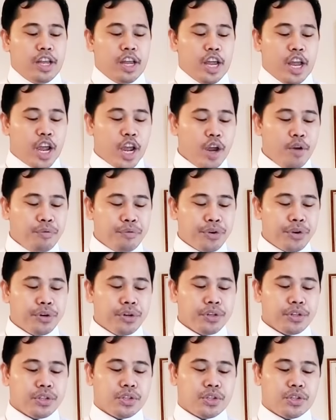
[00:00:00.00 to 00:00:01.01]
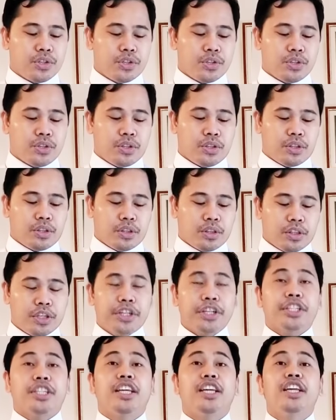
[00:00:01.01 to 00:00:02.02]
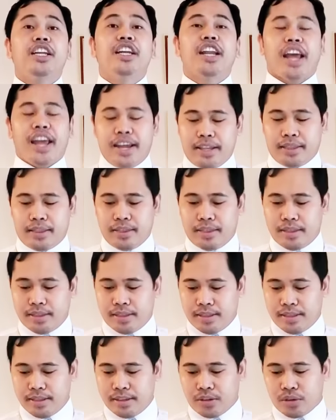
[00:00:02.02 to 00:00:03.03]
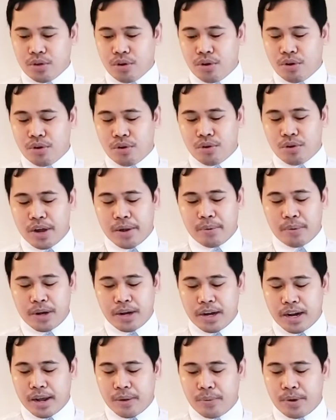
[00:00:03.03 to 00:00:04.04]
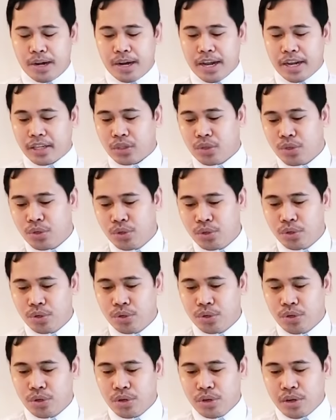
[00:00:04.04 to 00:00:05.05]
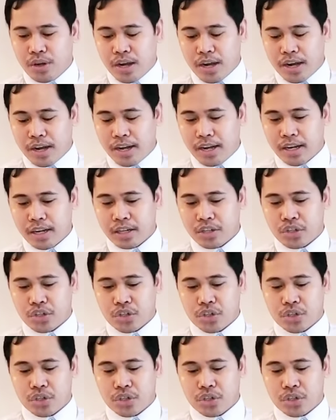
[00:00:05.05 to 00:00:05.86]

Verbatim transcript: Hebrews 13:8. So I would I would like to uh,